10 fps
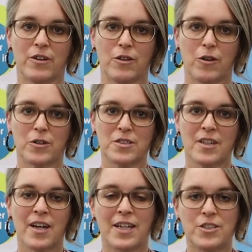their loss
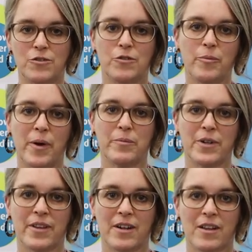and to
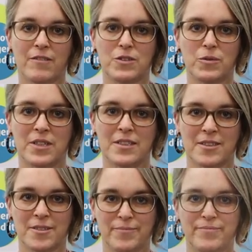remember their loved
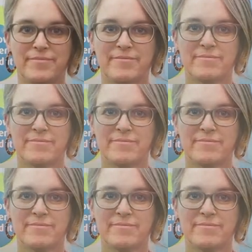ones.